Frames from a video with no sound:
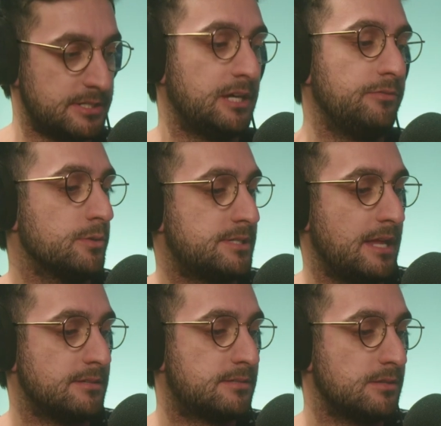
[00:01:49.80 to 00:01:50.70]
to give you a
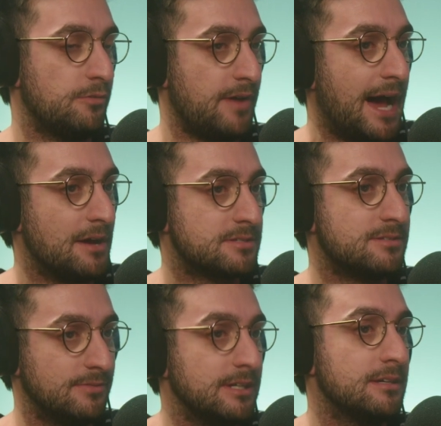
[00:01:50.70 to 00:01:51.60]
sense of how
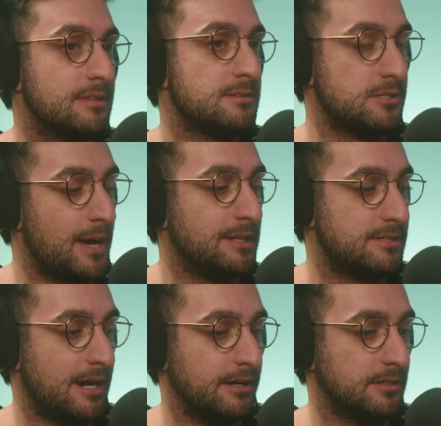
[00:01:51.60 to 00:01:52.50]
severe this
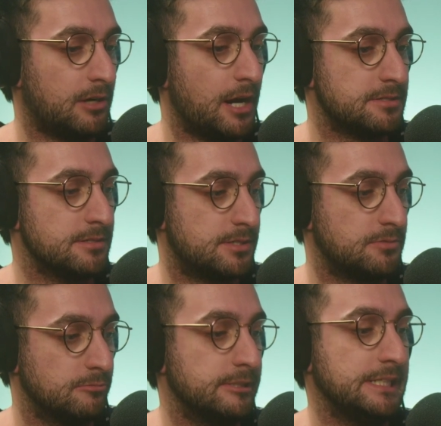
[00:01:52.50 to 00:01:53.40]
humanitarian crisis
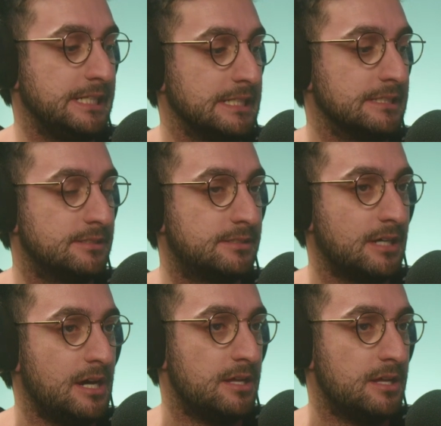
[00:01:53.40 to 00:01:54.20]
really is,